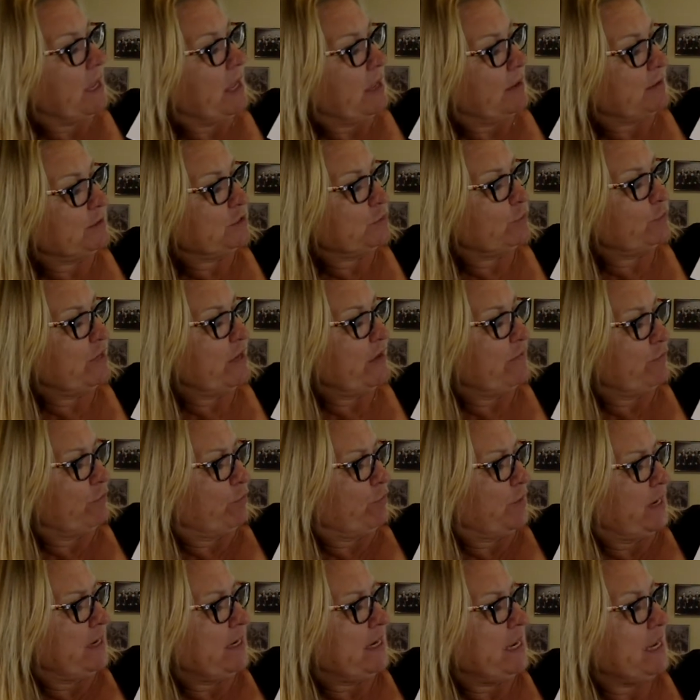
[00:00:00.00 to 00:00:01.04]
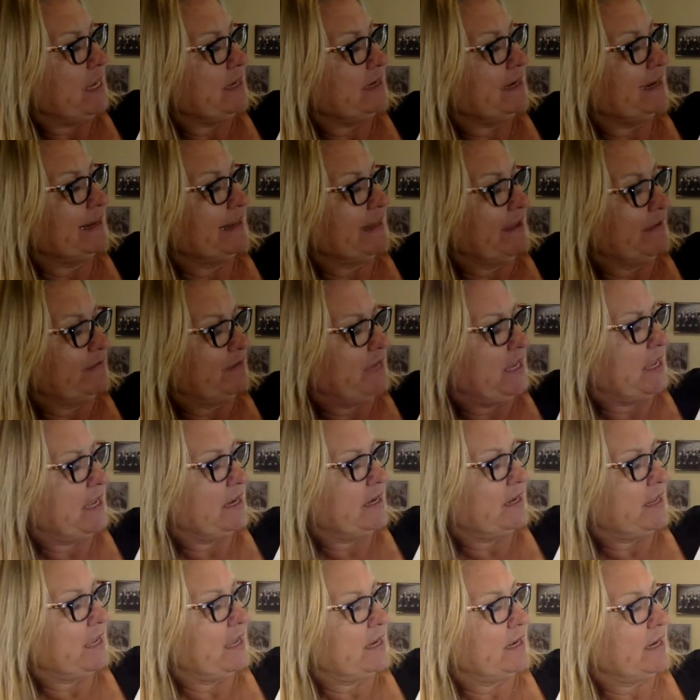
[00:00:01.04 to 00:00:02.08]
So we have a right hand and a left
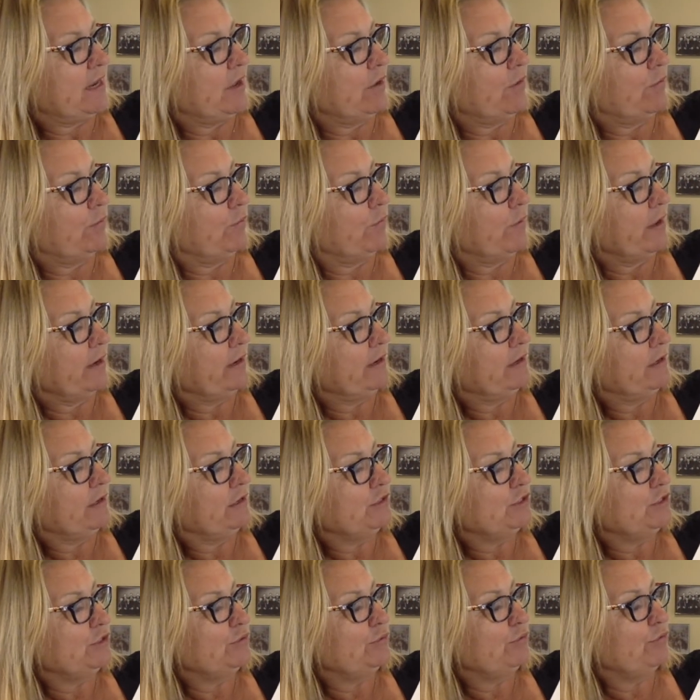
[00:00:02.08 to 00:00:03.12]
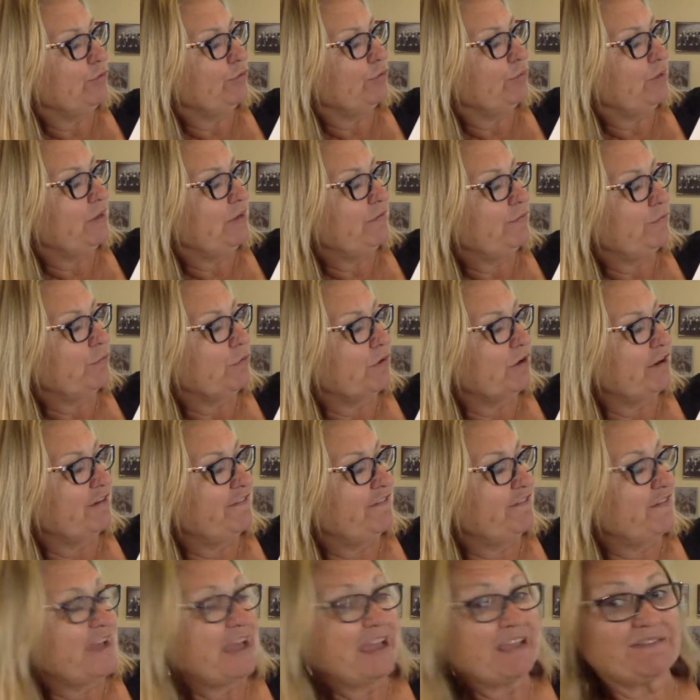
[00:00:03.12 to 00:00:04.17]
hand, and a 1, 2, 3, 4, and
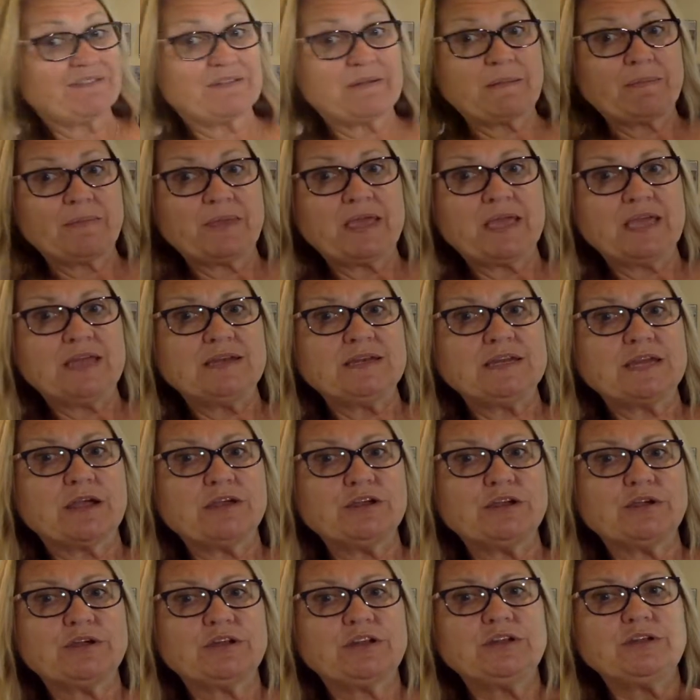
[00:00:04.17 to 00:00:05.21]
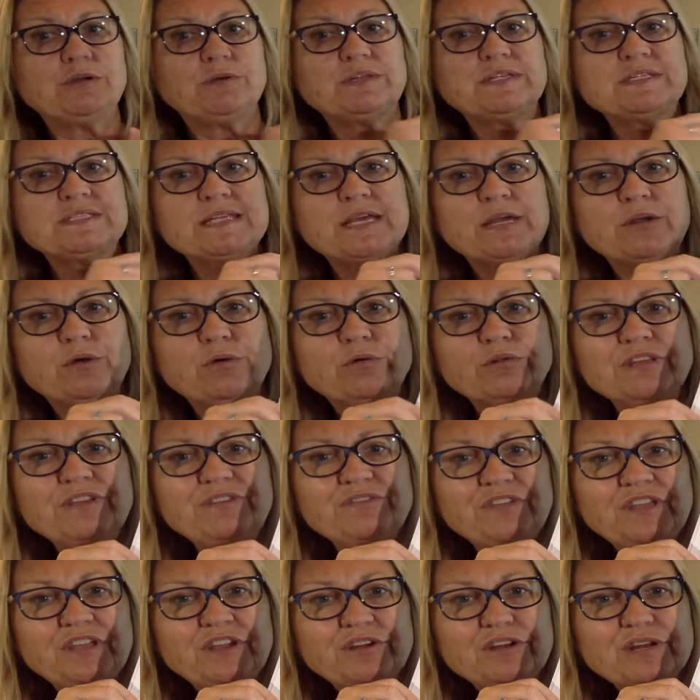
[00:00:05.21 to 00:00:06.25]
5. Now you're going to notice that only
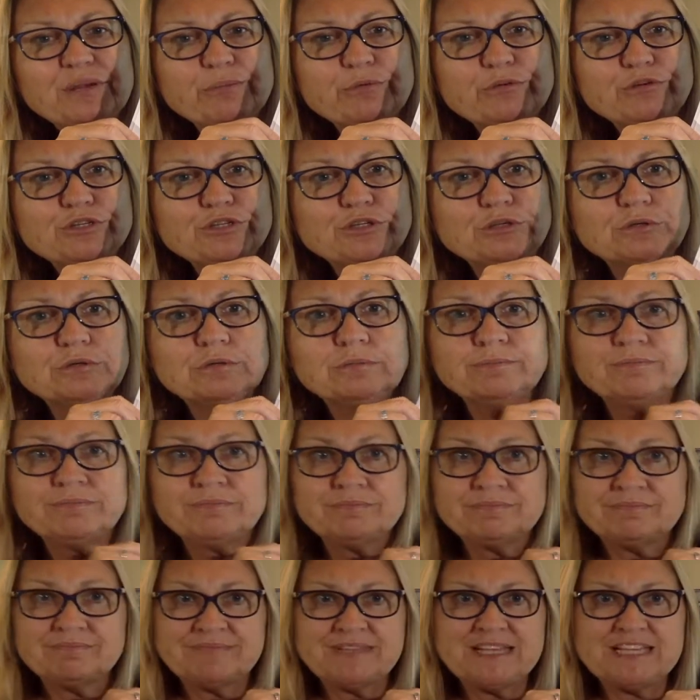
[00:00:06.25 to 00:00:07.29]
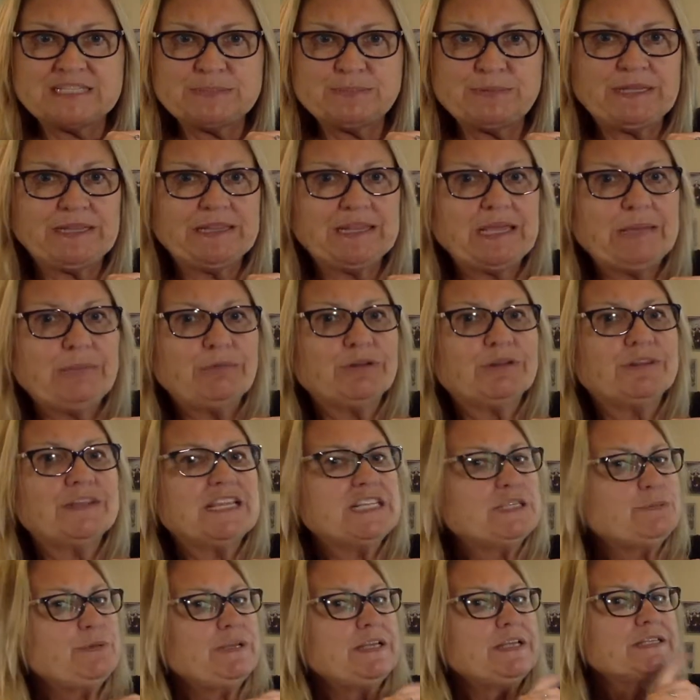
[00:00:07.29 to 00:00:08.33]
finger number 2 has been labeled.
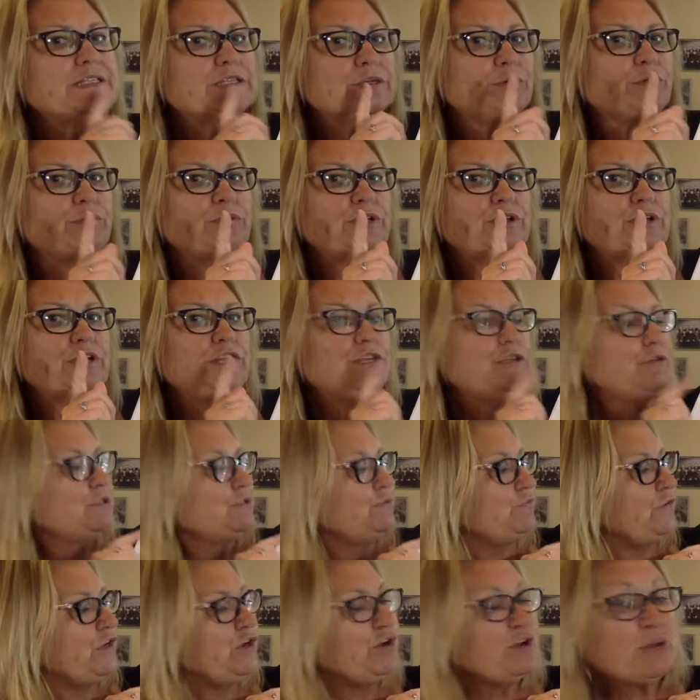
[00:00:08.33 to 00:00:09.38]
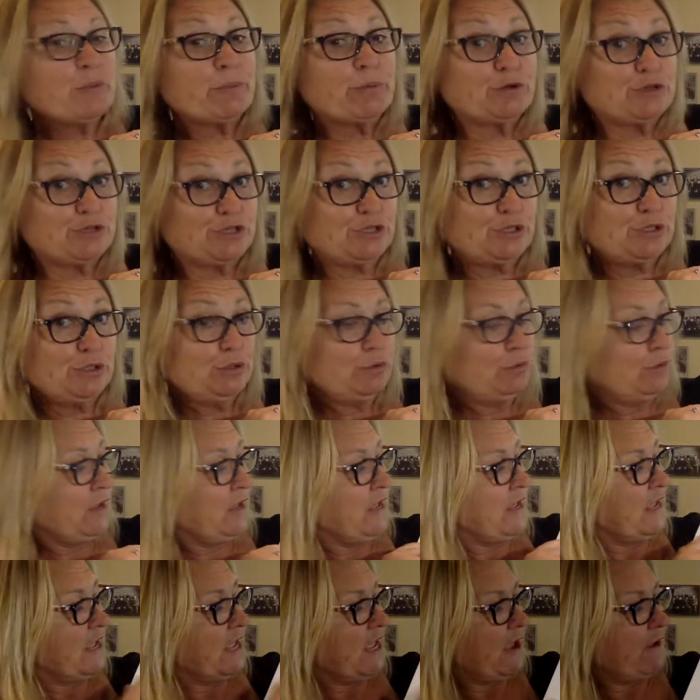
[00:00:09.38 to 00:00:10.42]
That's because they're only going to use finger number 2
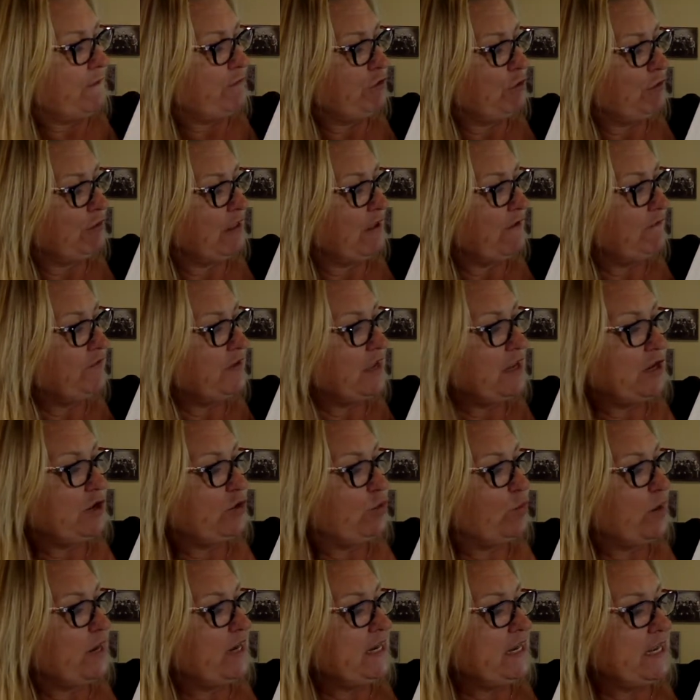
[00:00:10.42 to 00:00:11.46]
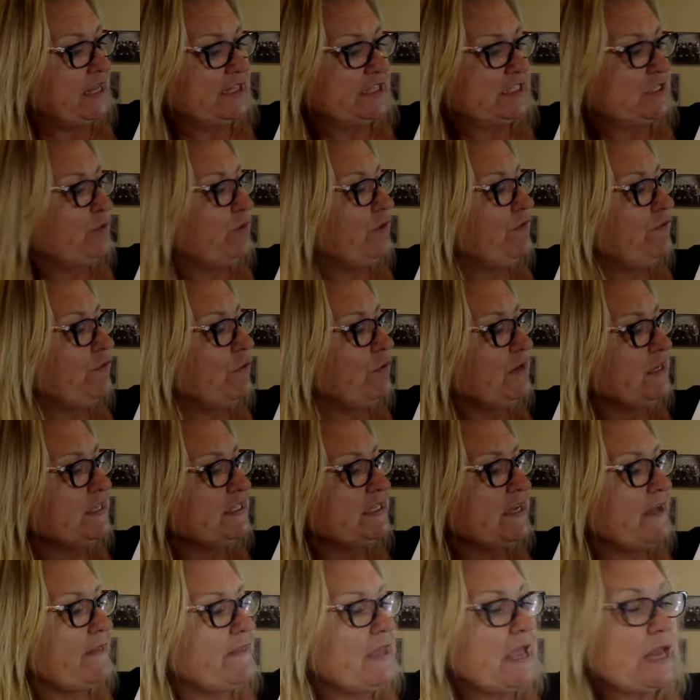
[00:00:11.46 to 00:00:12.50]
of their left hand and right hand. So we focused
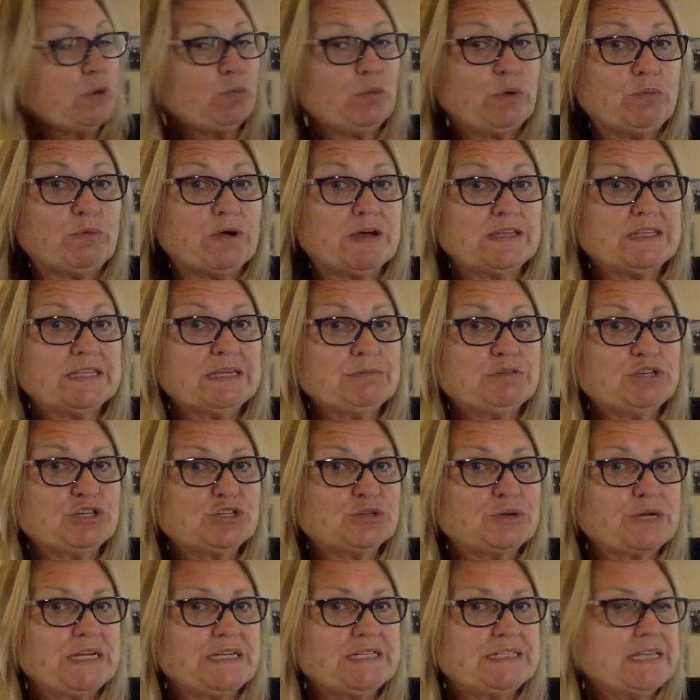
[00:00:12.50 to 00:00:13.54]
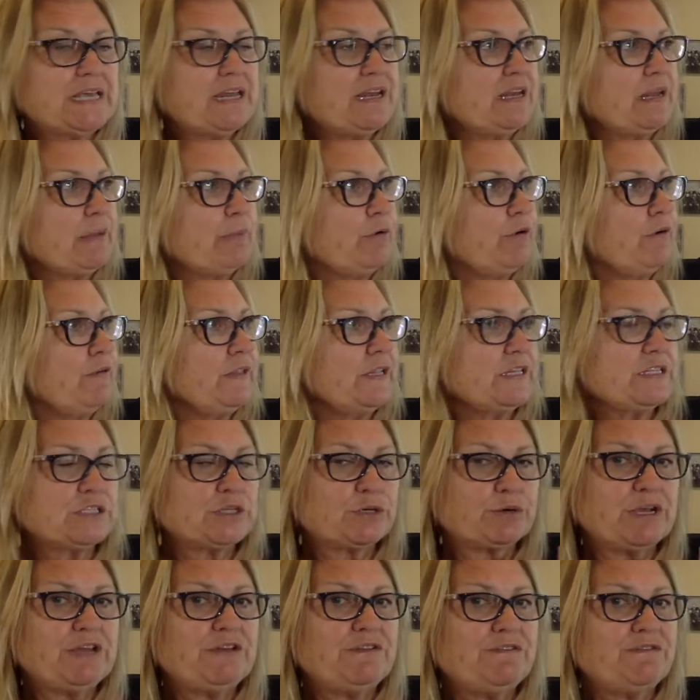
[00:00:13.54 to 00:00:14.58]
on that. We want them to trace that number. That's
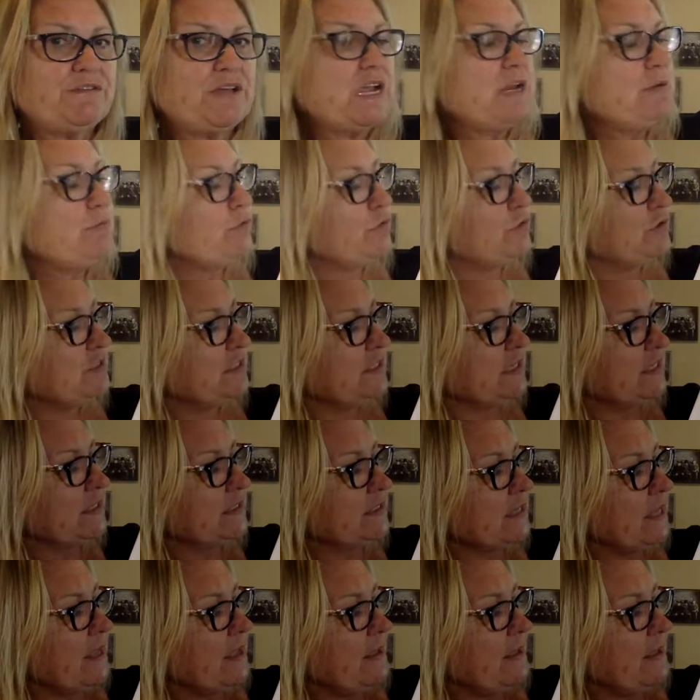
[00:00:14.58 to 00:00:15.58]
great fine motor skills.